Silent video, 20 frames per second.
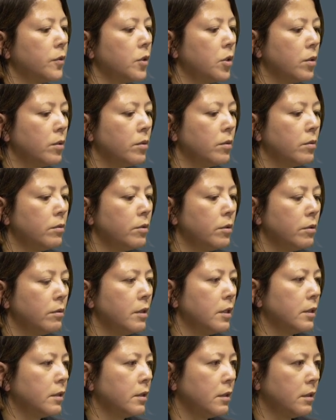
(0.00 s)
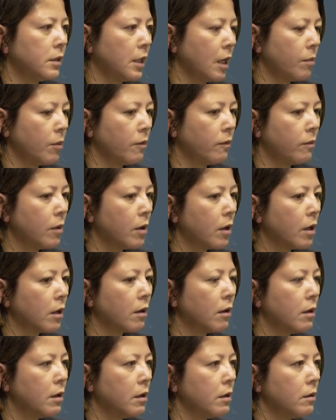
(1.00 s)
to do this type of work
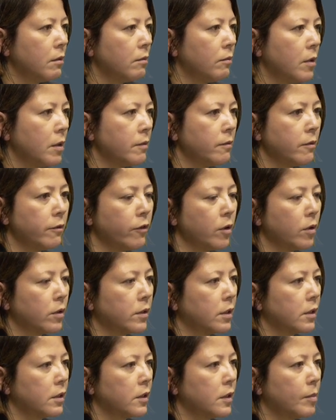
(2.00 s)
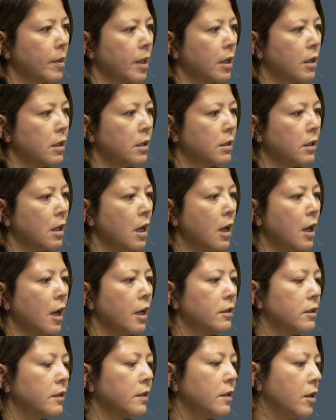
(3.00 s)
when we focus on disparities.
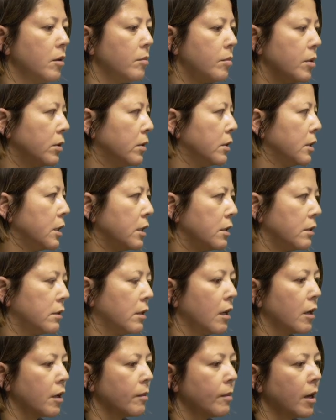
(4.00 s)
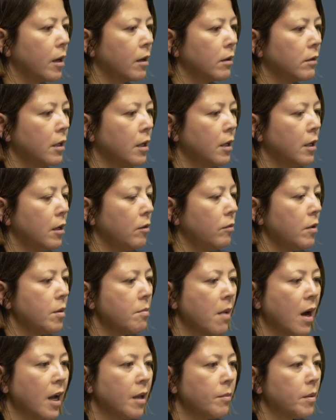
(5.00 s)
And just the ability to talk about we
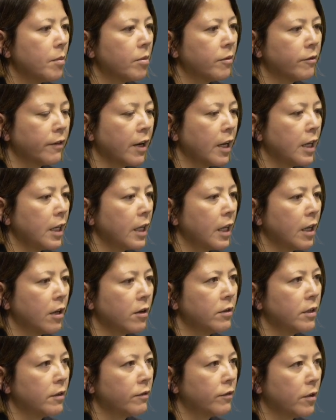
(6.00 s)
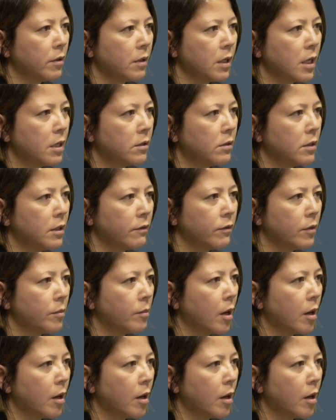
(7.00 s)
might be providing care differently to different